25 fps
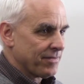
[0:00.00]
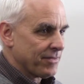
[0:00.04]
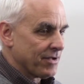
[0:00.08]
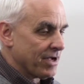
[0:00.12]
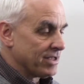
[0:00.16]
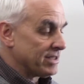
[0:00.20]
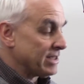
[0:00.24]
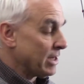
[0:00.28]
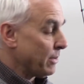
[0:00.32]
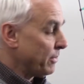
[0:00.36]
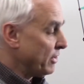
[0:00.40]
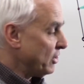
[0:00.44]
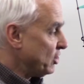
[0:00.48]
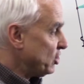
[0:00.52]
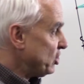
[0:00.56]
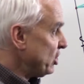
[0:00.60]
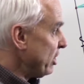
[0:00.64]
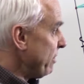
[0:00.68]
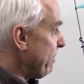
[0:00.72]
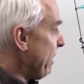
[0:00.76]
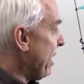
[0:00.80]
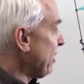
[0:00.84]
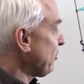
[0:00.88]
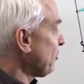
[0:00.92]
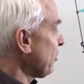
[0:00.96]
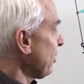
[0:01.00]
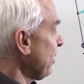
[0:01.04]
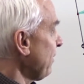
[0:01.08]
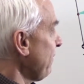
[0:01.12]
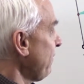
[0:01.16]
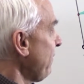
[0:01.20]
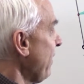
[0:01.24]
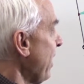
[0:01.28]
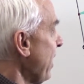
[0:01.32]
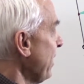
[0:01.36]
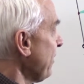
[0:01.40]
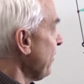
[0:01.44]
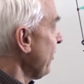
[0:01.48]
That's how we geometrically
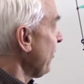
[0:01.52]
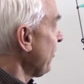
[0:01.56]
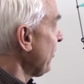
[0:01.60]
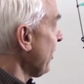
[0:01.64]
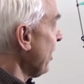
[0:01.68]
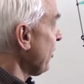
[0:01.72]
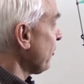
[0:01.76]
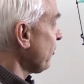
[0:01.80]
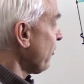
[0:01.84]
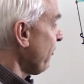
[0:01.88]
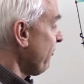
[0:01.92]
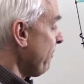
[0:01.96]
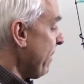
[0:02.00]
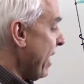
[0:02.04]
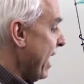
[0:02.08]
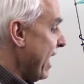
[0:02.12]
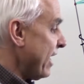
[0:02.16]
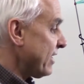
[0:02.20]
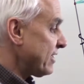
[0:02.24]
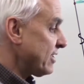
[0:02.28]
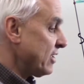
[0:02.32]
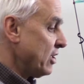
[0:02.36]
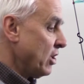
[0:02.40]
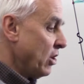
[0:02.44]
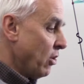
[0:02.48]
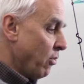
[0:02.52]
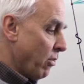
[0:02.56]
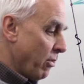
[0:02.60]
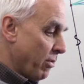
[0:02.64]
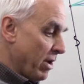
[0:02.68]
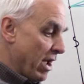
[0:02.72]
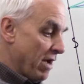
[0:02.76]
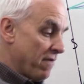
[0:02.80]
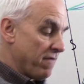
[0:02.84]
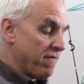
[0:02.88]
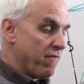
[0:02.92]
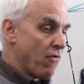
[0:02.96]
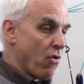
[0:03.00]
find the center of mass where we
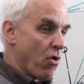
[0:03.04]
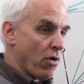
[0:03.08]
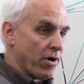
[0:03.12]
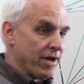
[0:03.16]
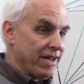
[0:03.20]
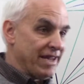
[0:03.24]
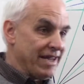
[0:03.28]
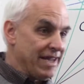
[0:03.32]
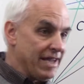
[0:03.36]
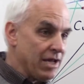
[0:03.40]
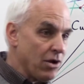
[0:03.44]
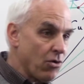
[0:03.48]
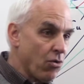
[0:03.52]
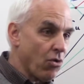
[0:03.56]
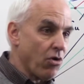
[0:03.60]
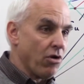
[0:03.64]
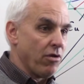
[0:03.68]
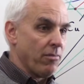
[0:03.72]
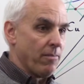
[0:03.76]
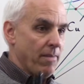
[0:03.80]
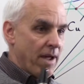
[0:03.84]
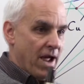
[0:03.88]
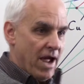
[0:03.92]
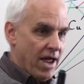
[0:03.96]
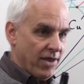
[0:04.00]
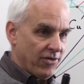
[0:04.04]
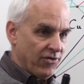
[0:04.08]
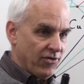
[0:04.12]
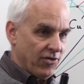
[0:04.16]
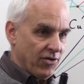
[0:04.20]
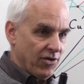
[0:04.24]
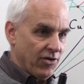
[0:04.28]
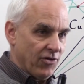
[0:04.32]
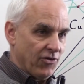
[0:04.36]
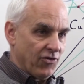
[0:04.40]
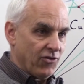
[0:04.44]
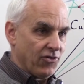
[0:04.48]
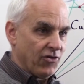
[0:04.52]
have 4 equal
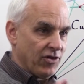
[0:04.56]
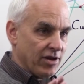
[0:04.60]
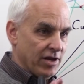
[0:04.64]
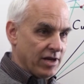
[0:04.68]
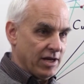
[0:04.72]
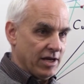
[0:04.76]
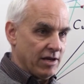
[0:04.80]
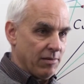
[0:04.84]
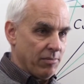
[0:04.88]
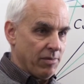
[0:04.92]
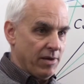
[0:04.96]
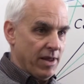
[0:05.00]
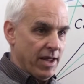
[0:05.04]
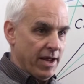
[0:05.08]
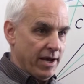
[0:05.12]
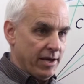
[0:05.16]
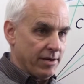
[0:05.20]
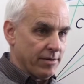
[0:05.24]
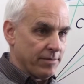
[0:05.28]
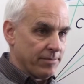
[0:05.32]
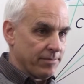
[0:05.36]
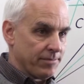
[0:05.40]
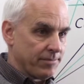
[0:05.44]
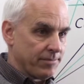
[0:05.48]
masses in a plane.